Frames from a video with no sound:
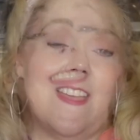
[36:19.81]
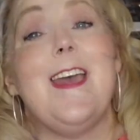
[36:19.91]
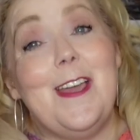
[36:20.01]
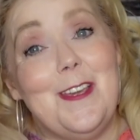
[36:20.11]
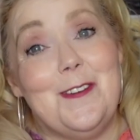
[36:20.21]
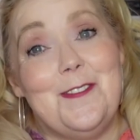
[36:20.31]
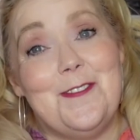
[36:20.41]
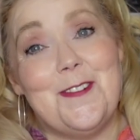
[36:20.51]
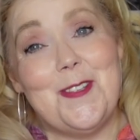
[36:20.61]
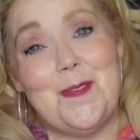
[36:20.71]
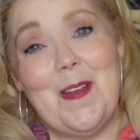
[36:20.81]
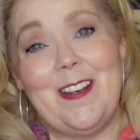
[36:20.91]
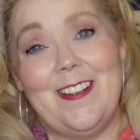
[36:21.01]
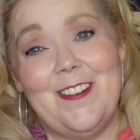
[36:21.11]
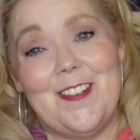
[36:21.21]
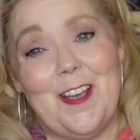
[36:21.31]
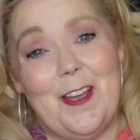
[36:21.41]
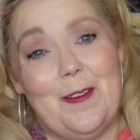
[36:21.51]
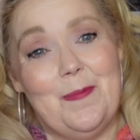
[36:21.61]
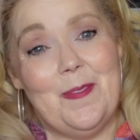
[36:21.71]
Thank you for spending your
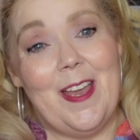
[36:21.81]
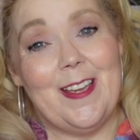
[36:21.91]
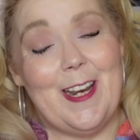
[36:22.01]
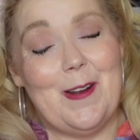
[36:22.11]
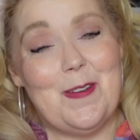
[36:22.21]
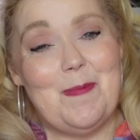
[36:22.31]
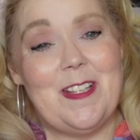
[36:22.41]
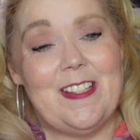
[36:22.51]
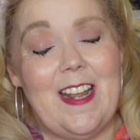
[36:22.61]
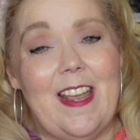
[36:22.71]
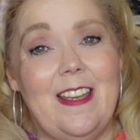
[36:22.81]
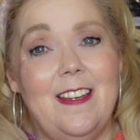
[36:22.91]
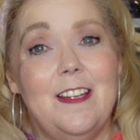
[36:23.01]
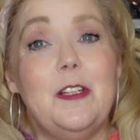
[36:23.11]
time hanging out with me today.